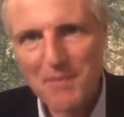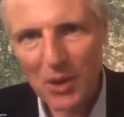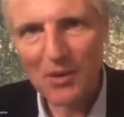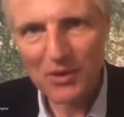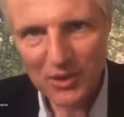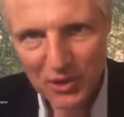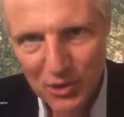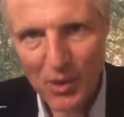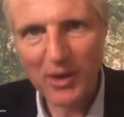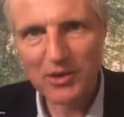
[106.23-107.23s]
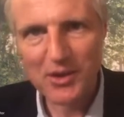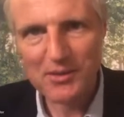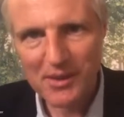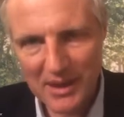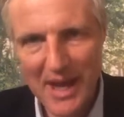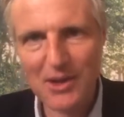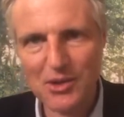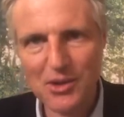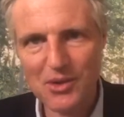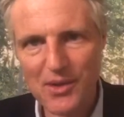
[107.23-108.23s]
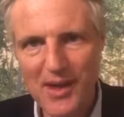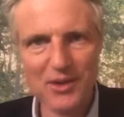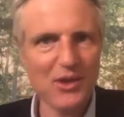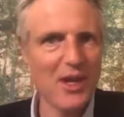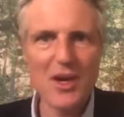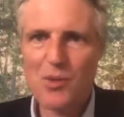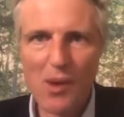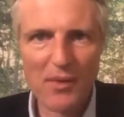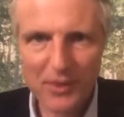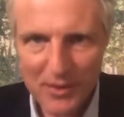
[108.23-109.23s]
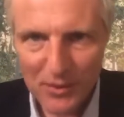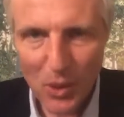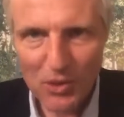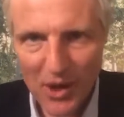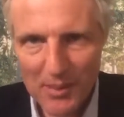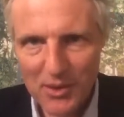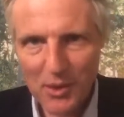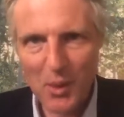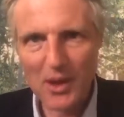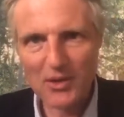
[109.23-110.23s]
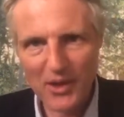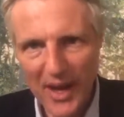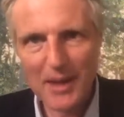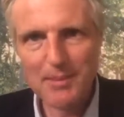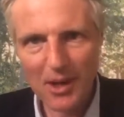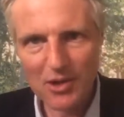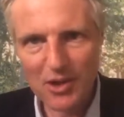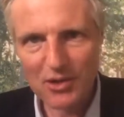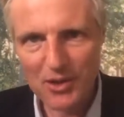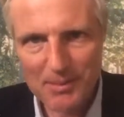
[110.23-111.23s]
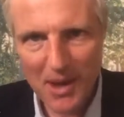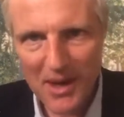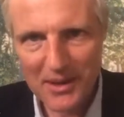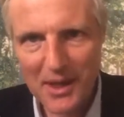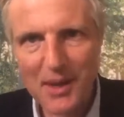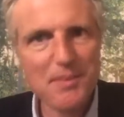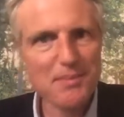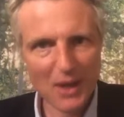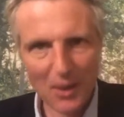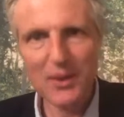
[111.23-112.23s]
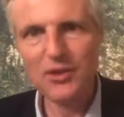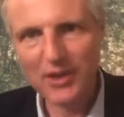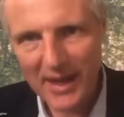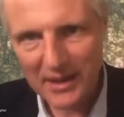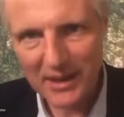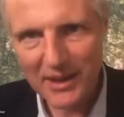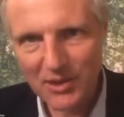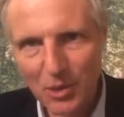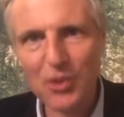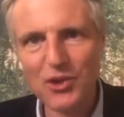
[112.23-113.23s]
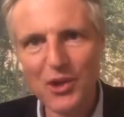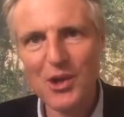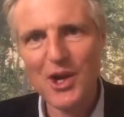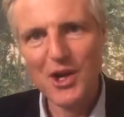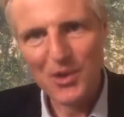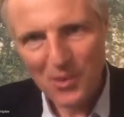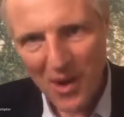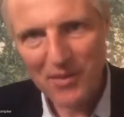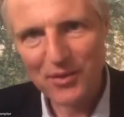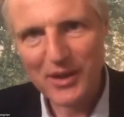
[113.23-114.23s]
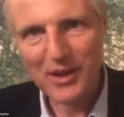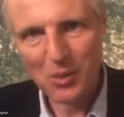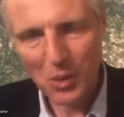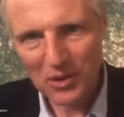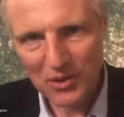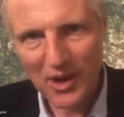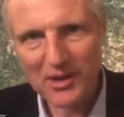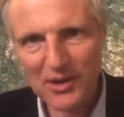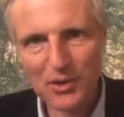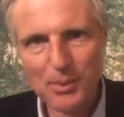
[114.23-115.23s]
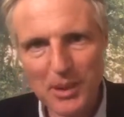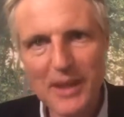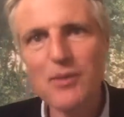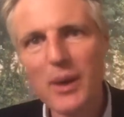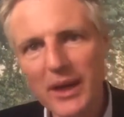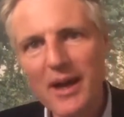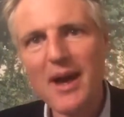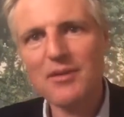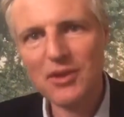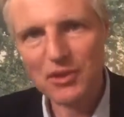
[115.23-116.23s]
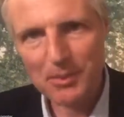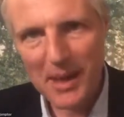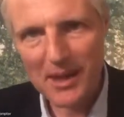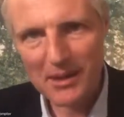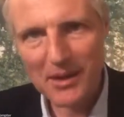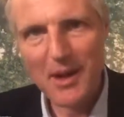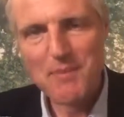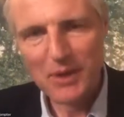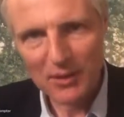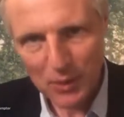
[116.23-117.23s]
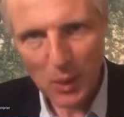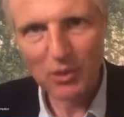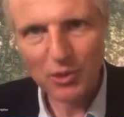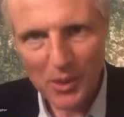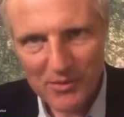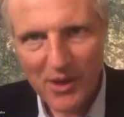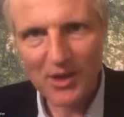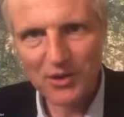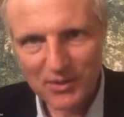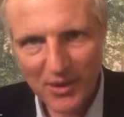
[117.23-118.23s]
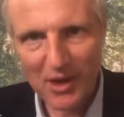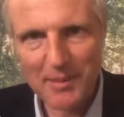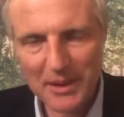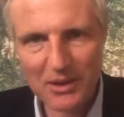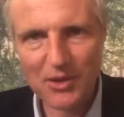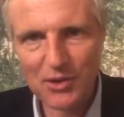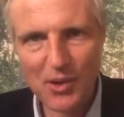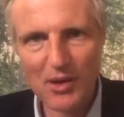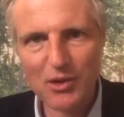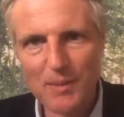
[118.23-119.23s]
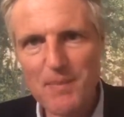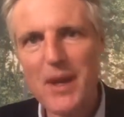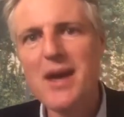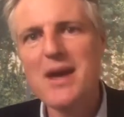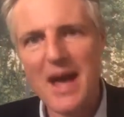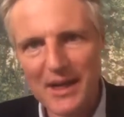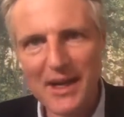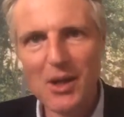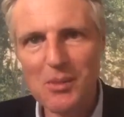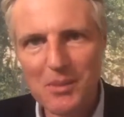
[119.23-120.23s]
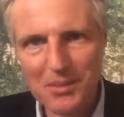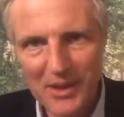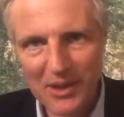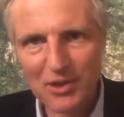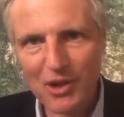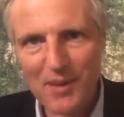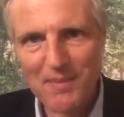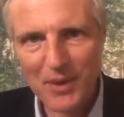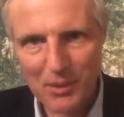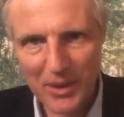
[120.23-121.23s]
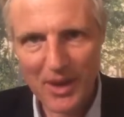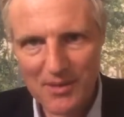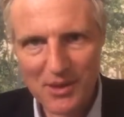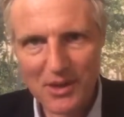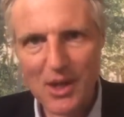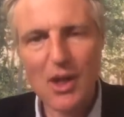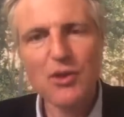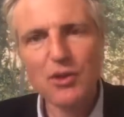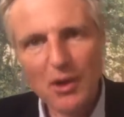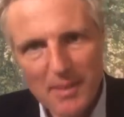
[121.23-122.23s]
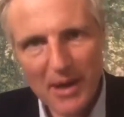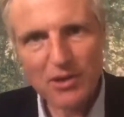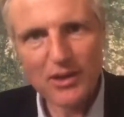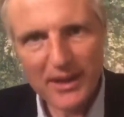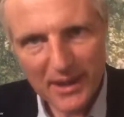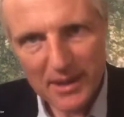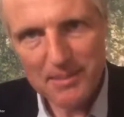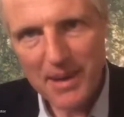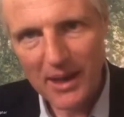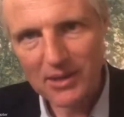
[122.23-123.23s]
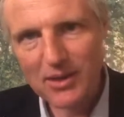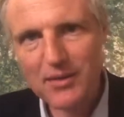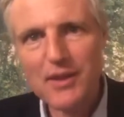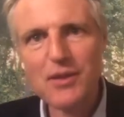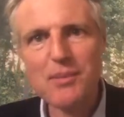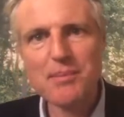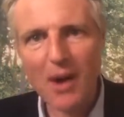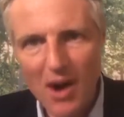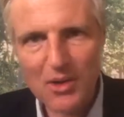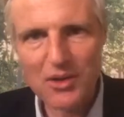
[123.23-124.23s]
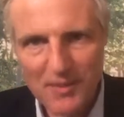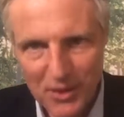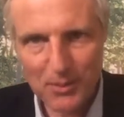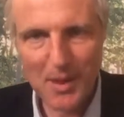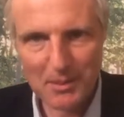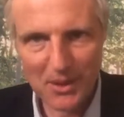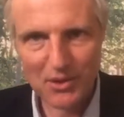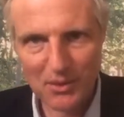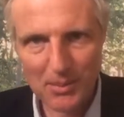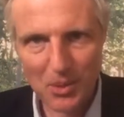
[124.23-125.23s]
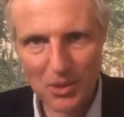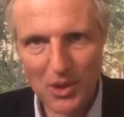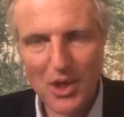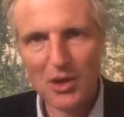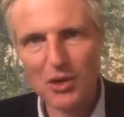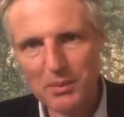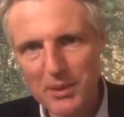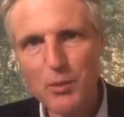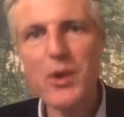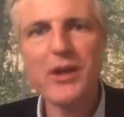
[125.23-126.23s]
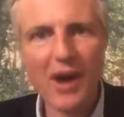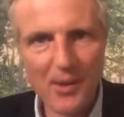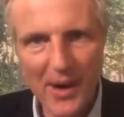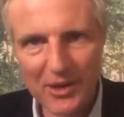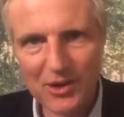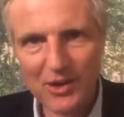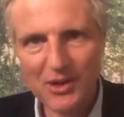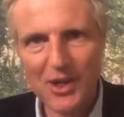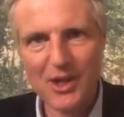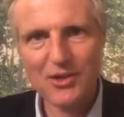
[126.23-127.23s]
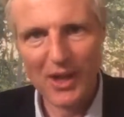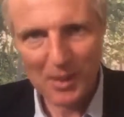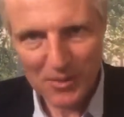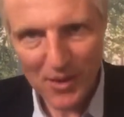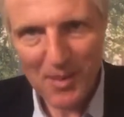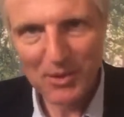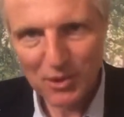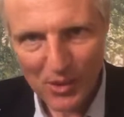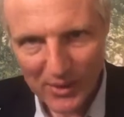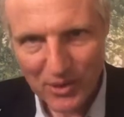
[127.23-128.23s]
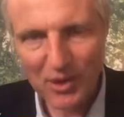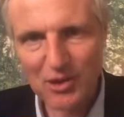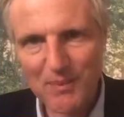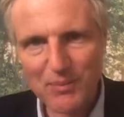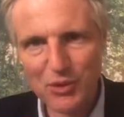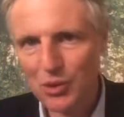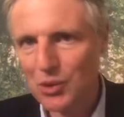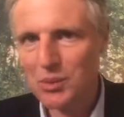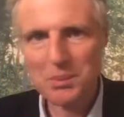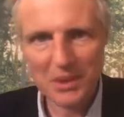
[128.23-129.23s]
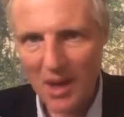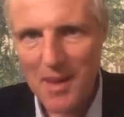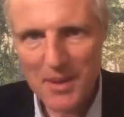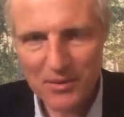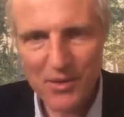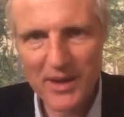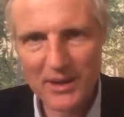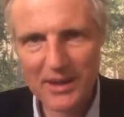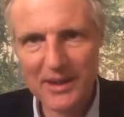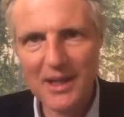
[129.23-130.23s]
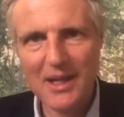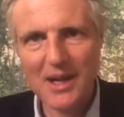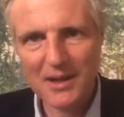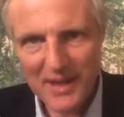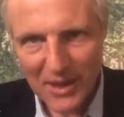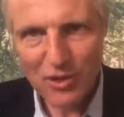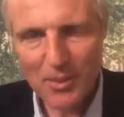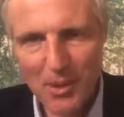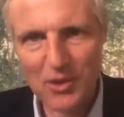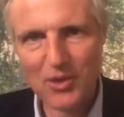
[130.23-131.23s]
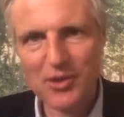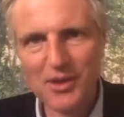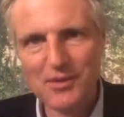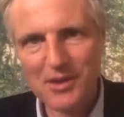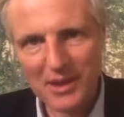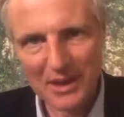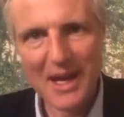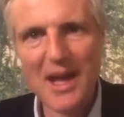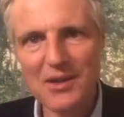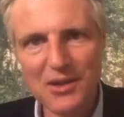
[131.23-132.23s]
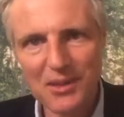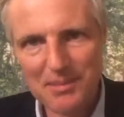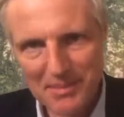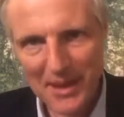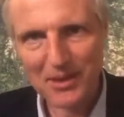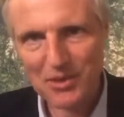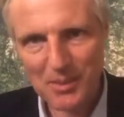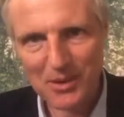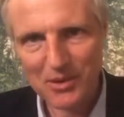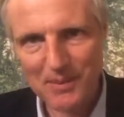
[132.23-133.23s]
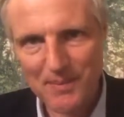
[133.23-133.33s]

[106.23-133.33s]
often destructive land use, that's roughly 4 times the world's aid budgets combined, and coincidentally it's also roughly what scientists believe we're going to have to spend if we want to reverse environmental destruction and help nature recover. So imagine impact if even part of this public support could be redirected to help farmers transition to climate-friendly and nature-positive land management.